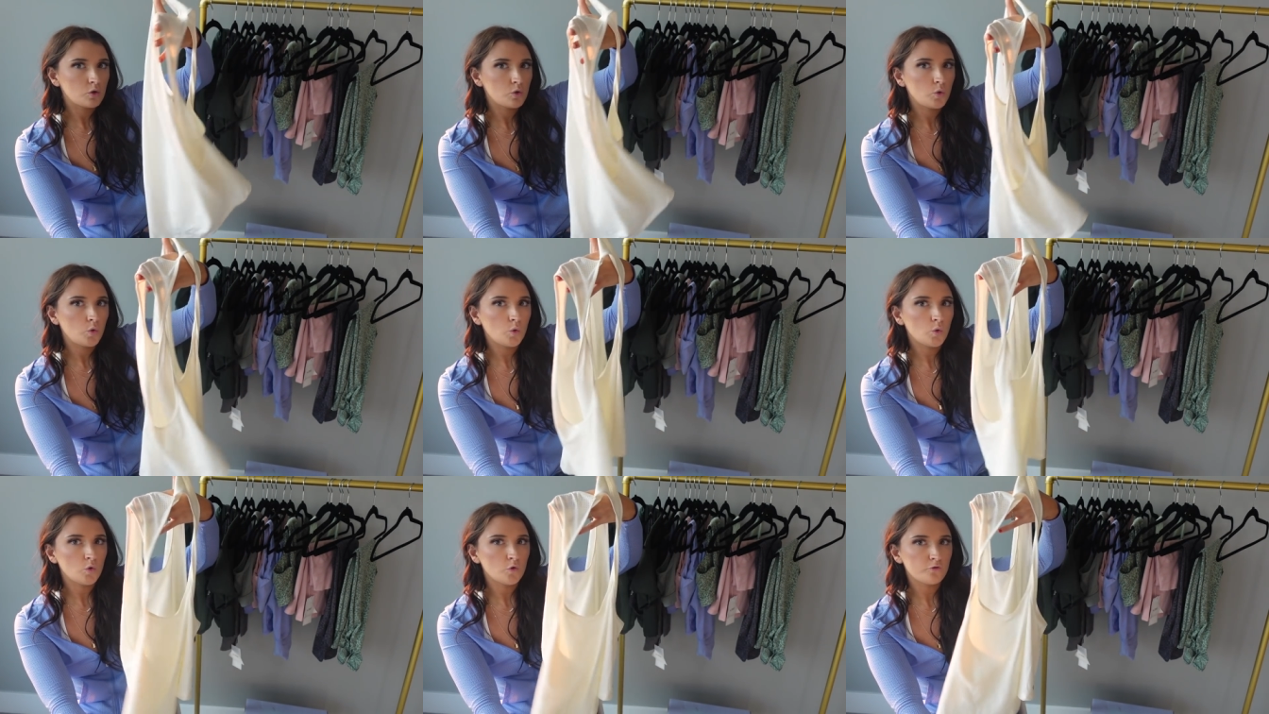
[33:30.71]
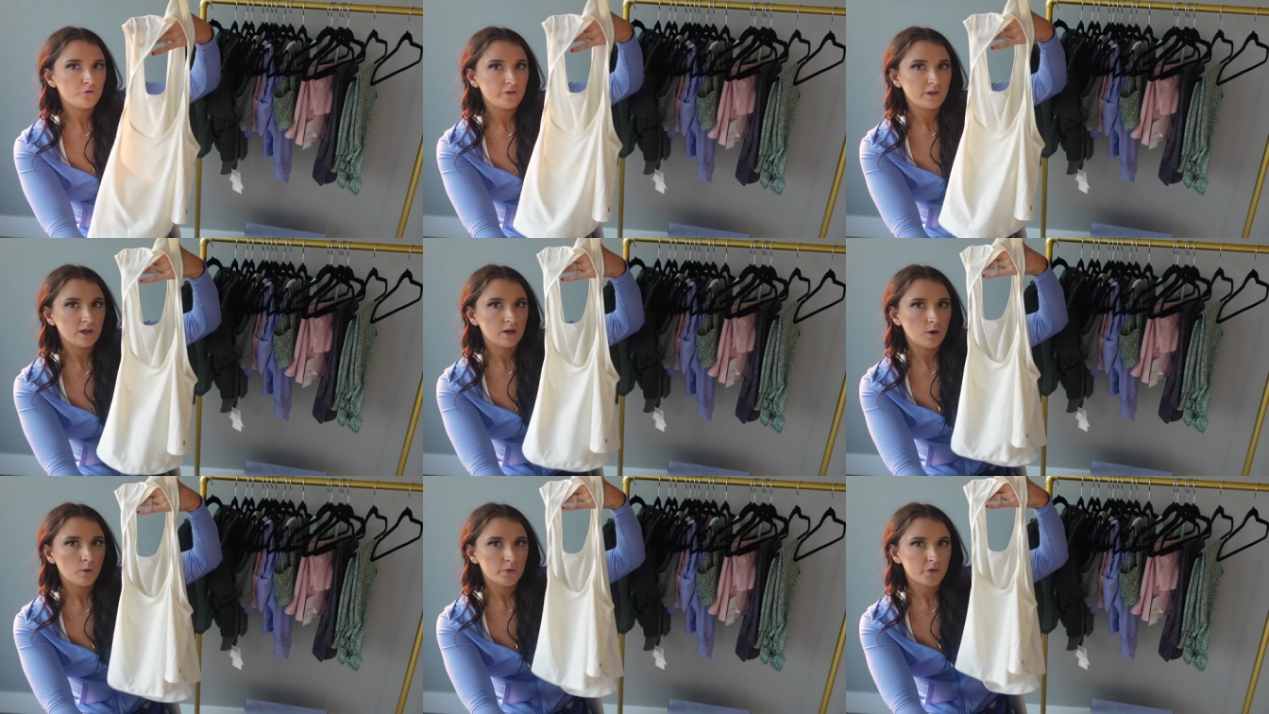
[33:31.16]
cool
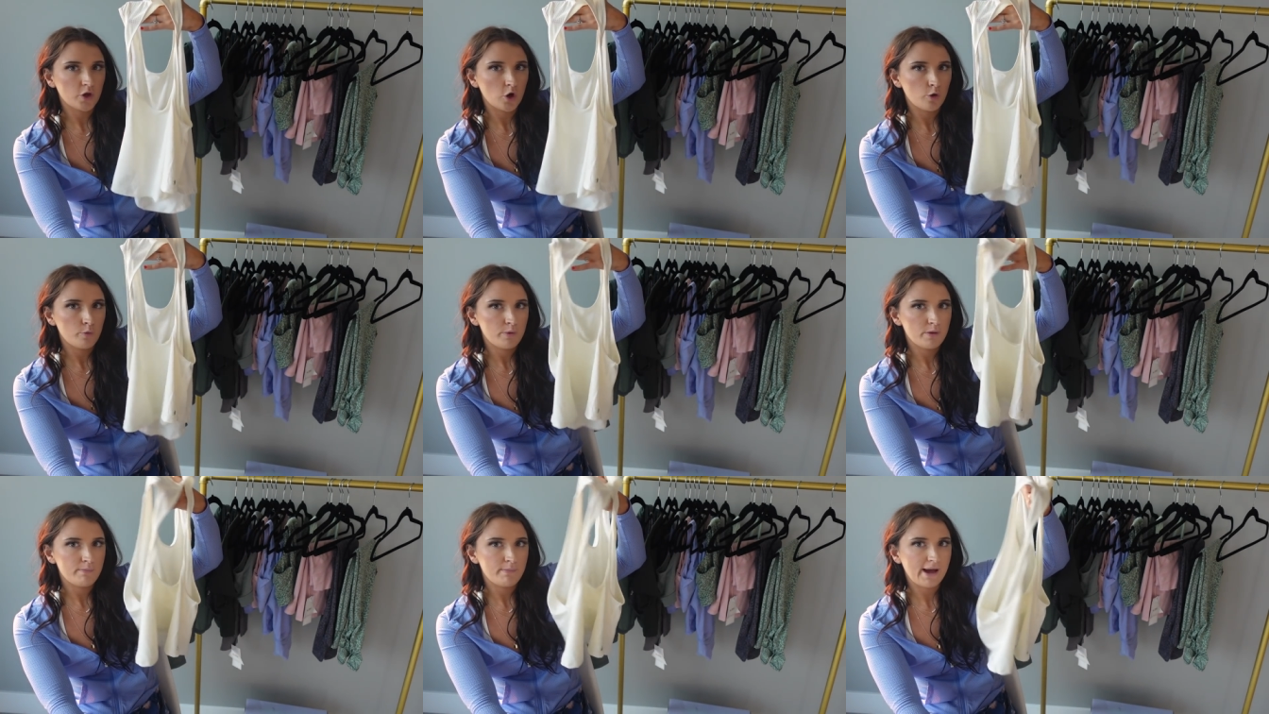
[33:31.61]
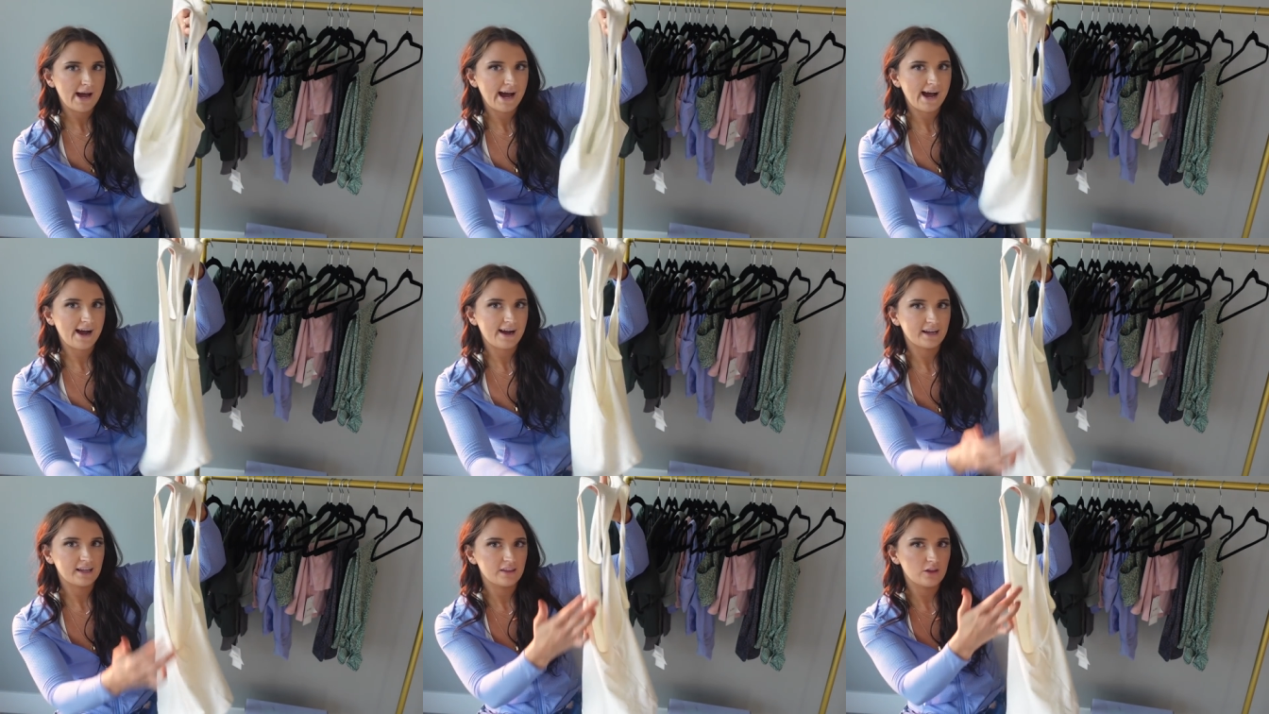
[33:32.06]
feel with the open
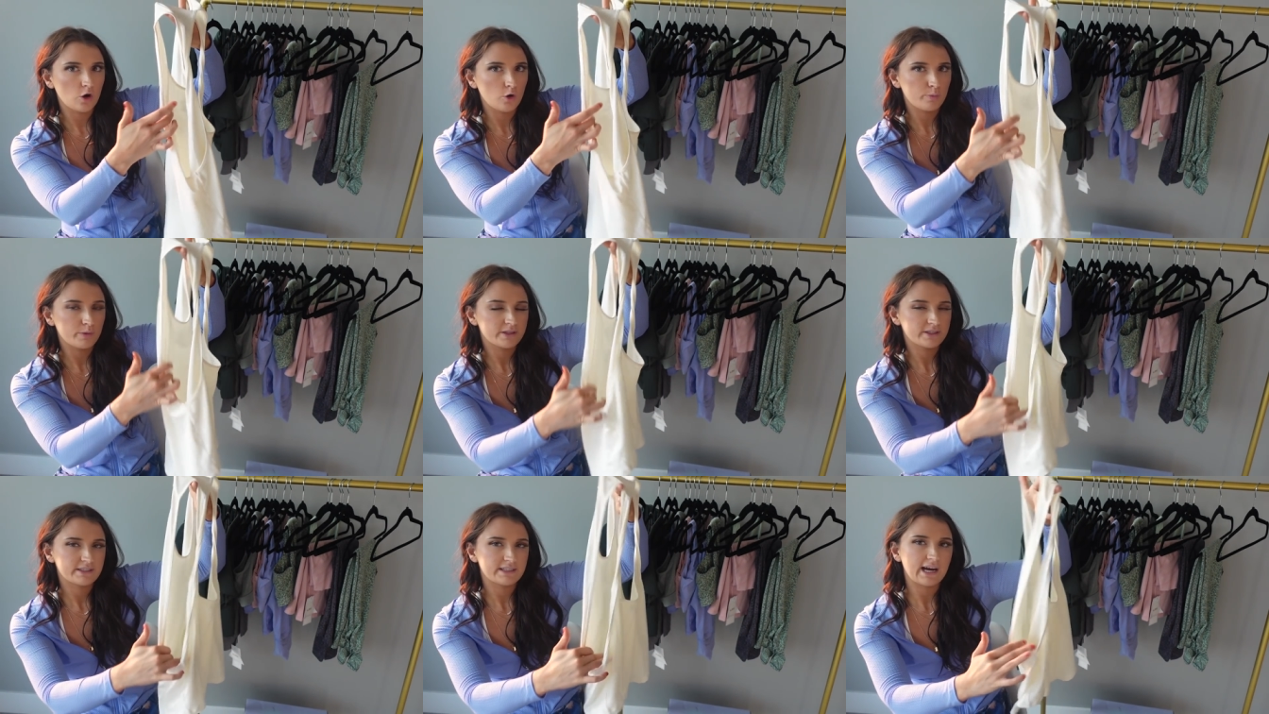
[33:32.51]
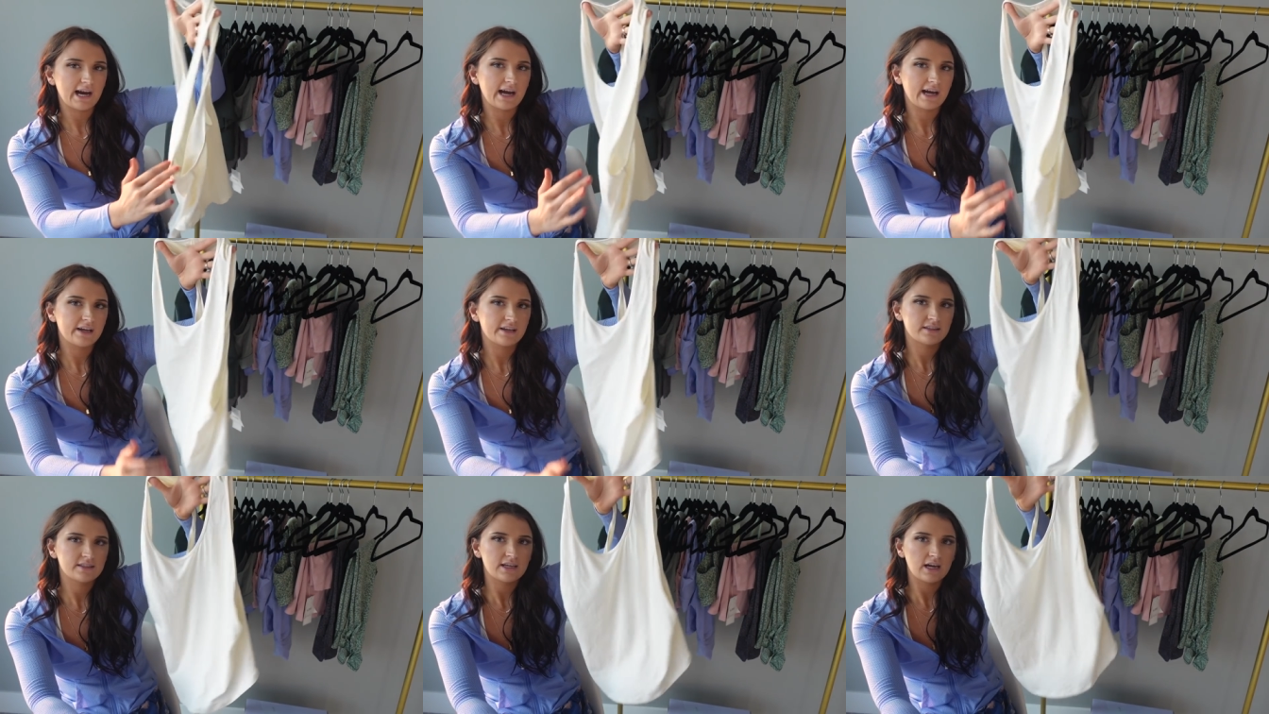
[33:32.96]
back and the open
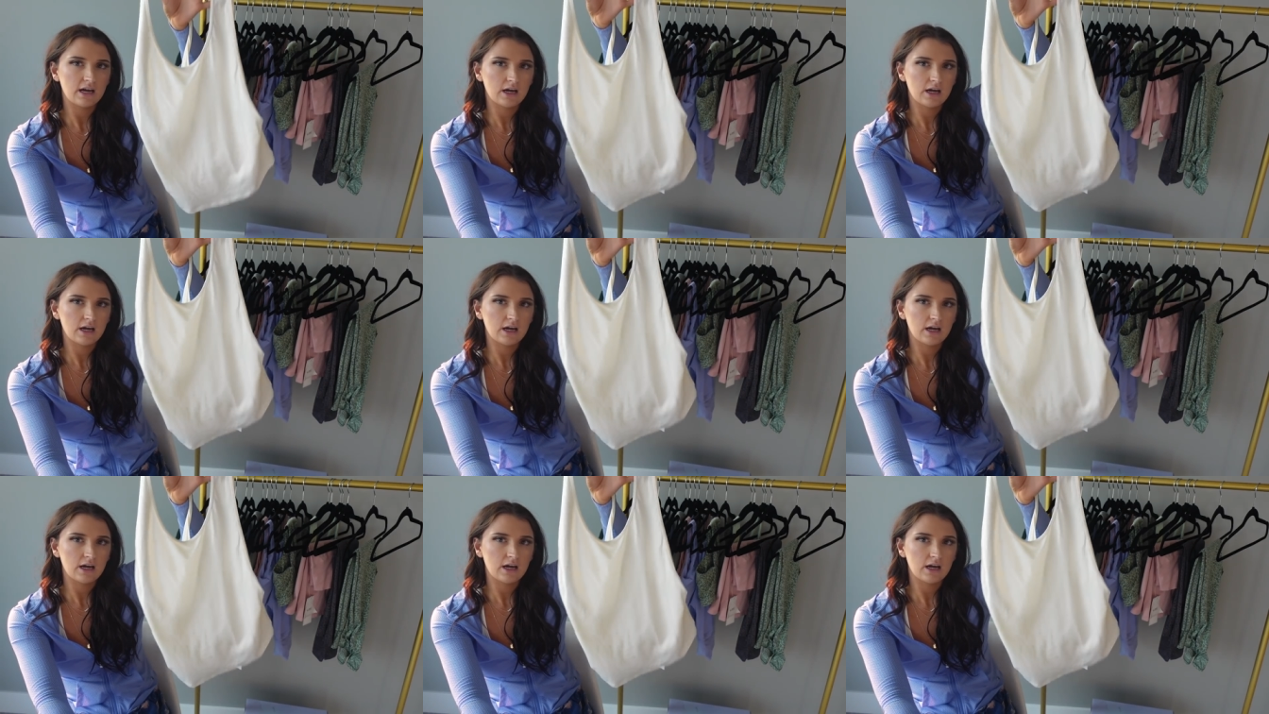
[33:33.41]
sides.